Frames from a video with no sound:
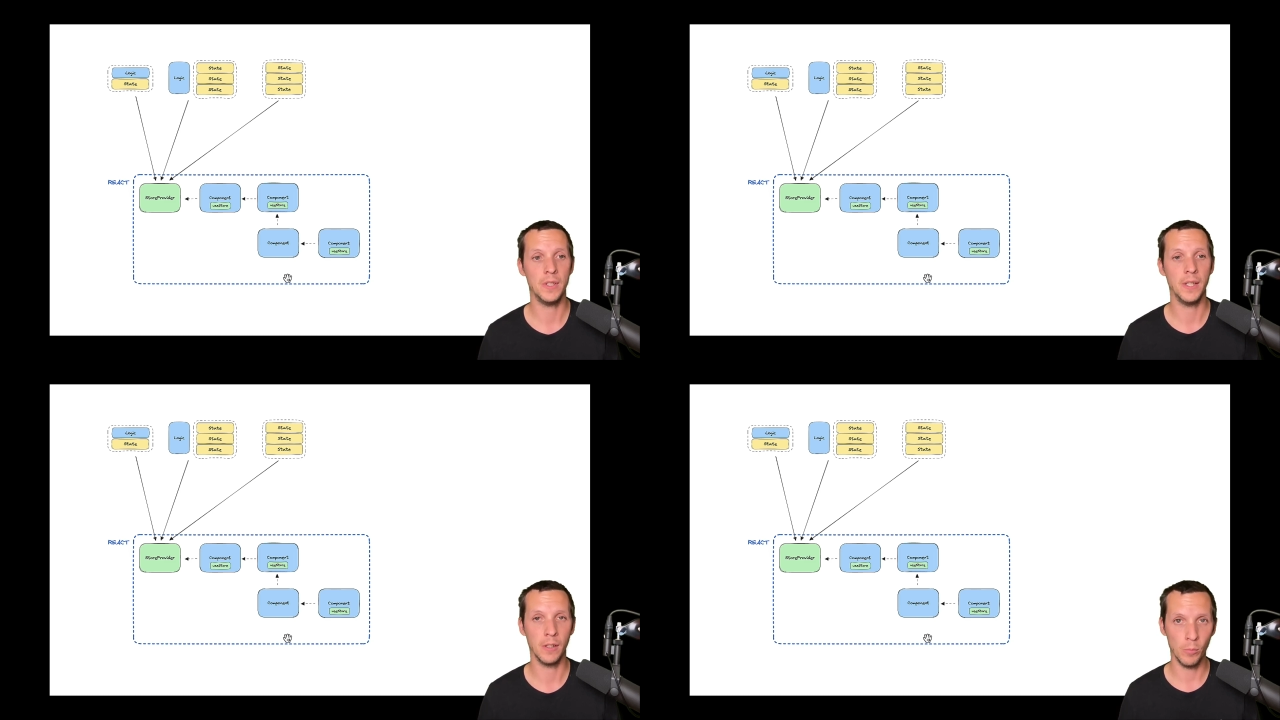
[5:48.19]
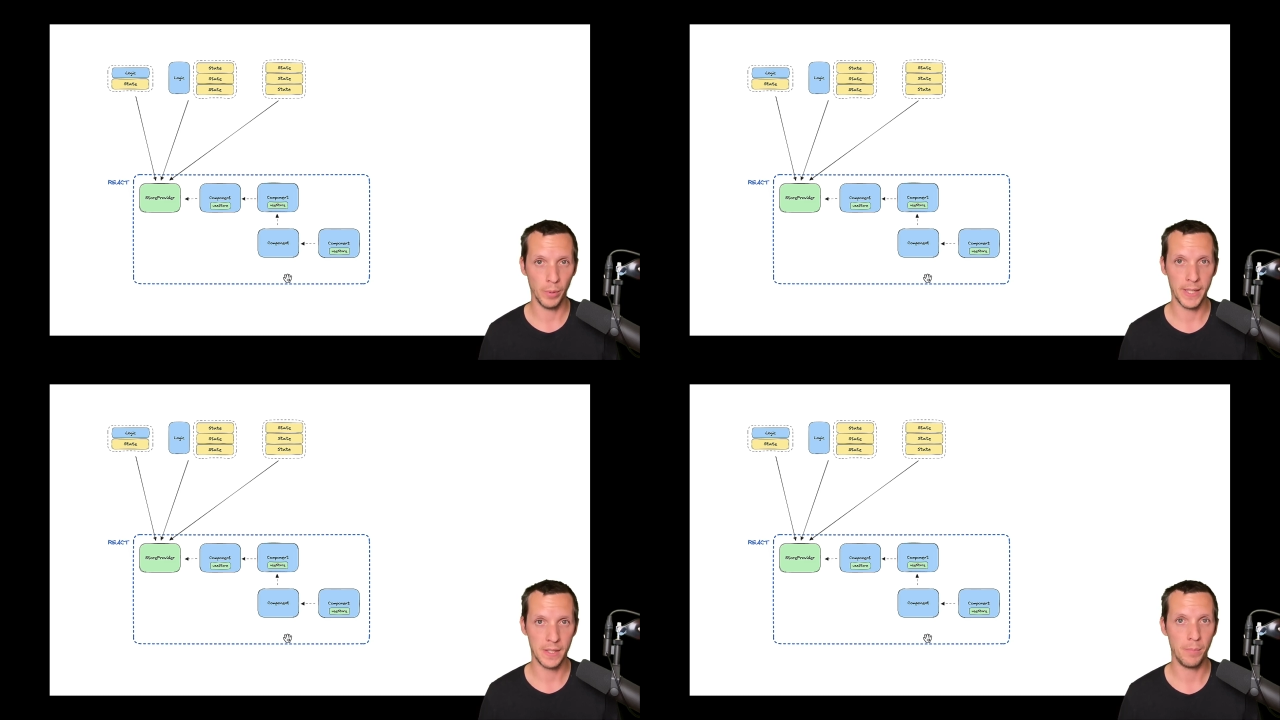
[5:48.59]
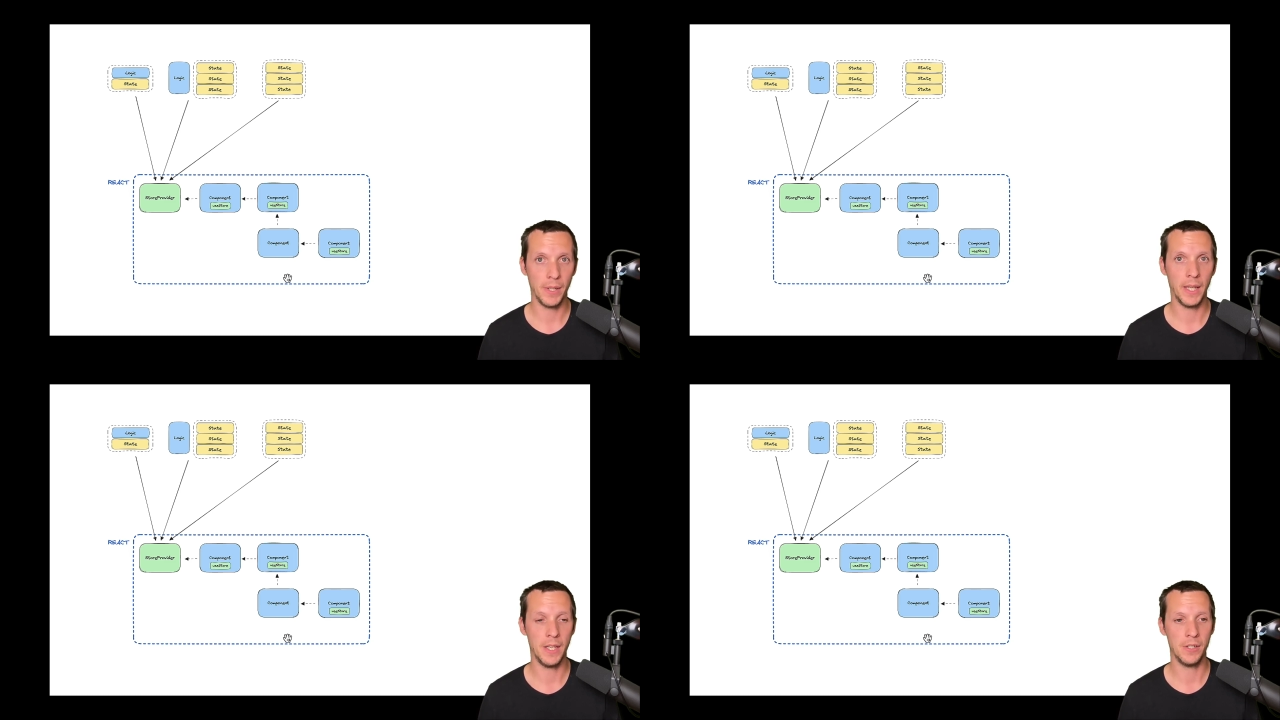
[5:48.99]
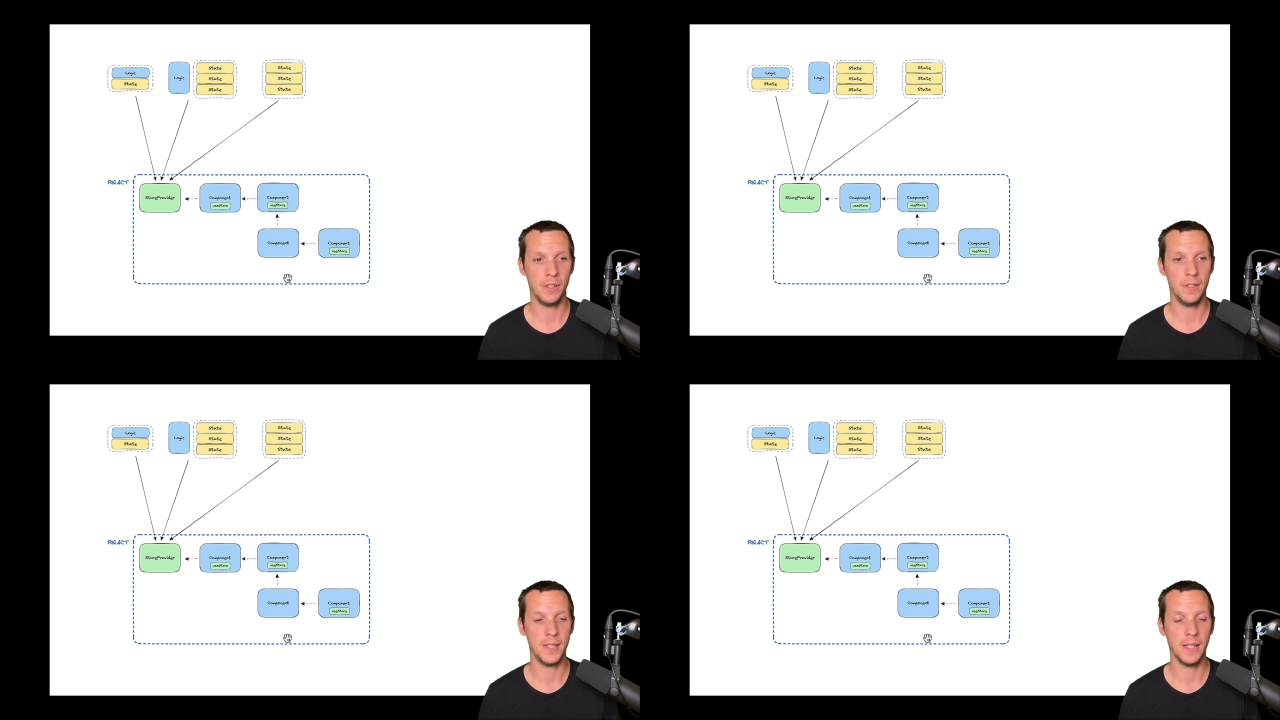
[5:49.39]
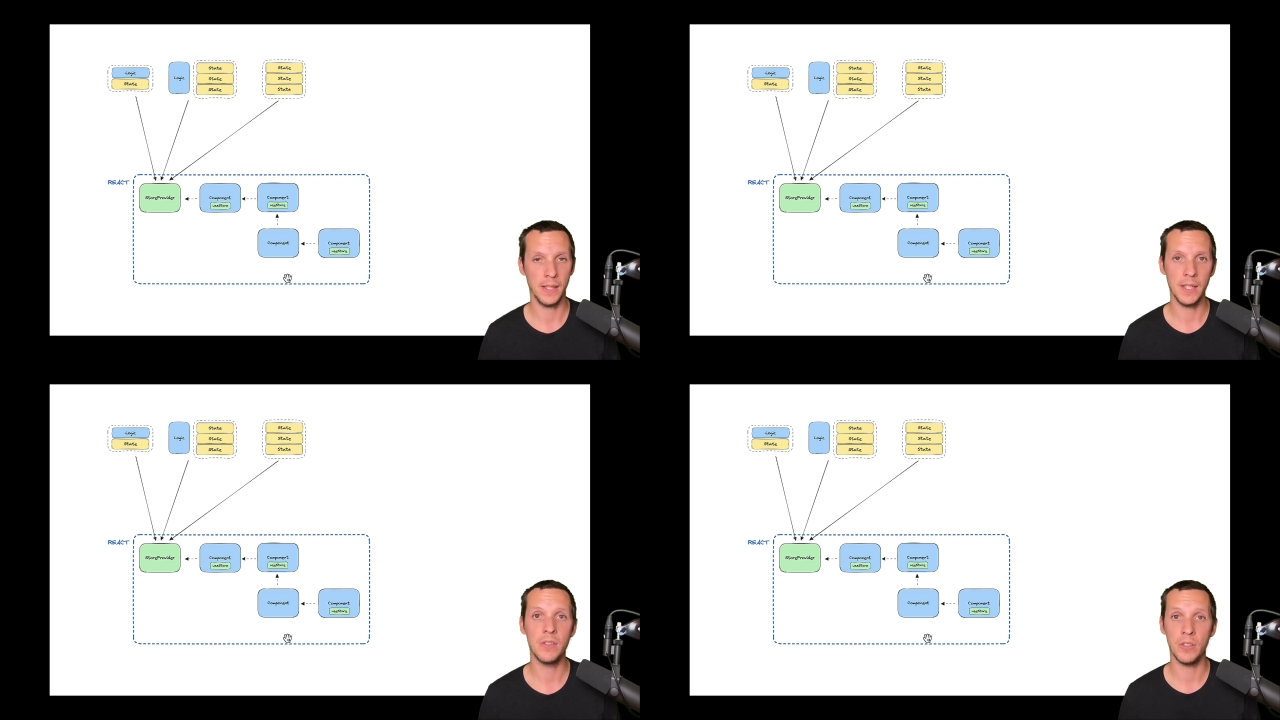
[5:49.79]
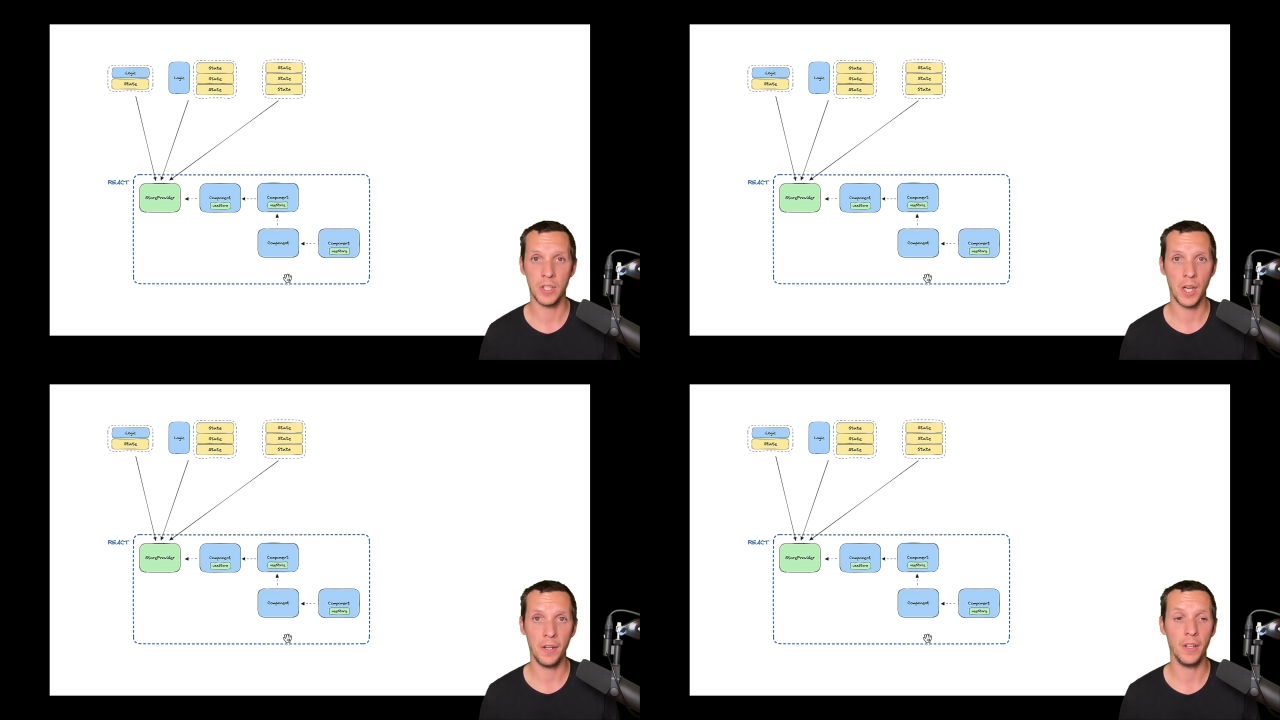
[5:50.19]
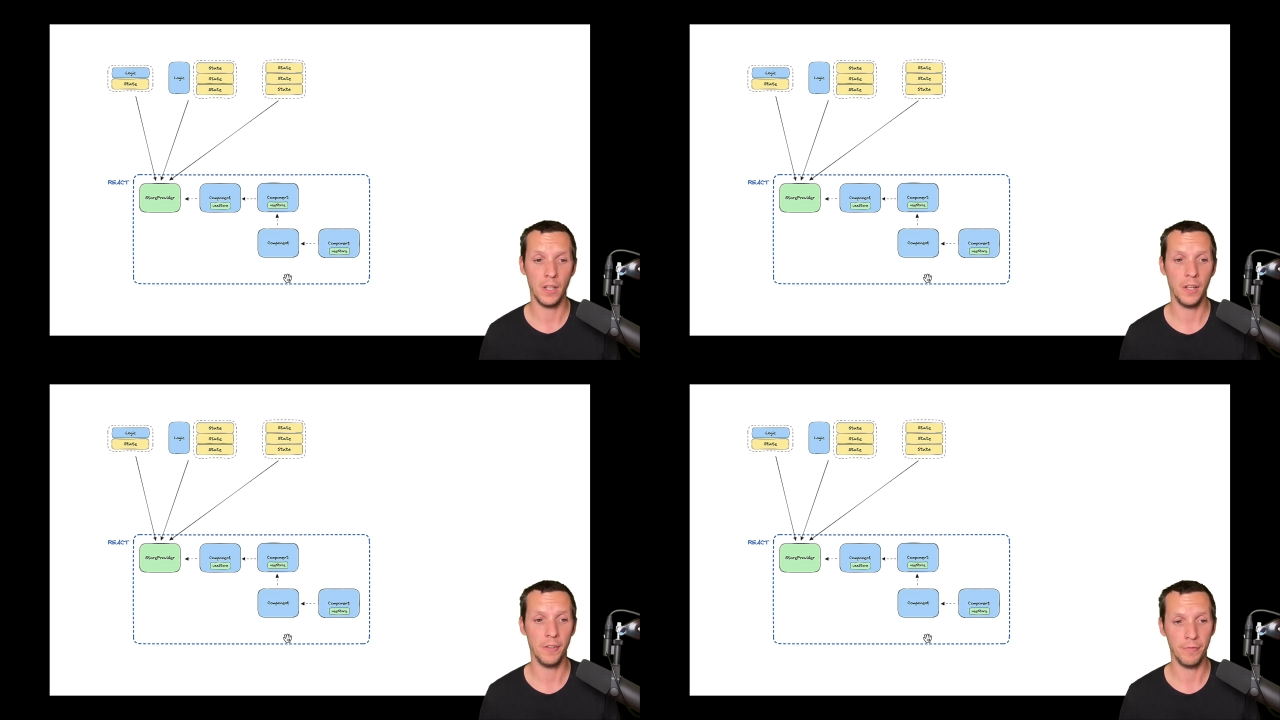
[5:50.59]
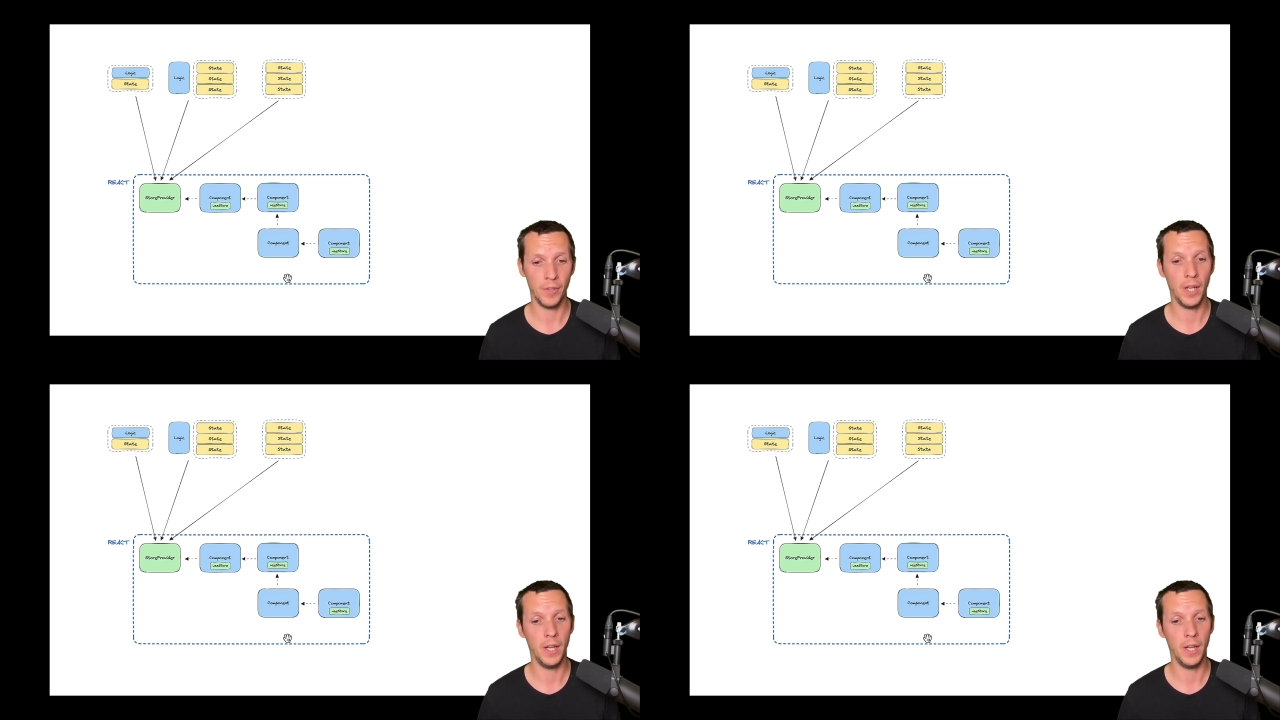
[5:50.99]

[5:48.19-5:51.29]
in complex applications that needs to share a lot of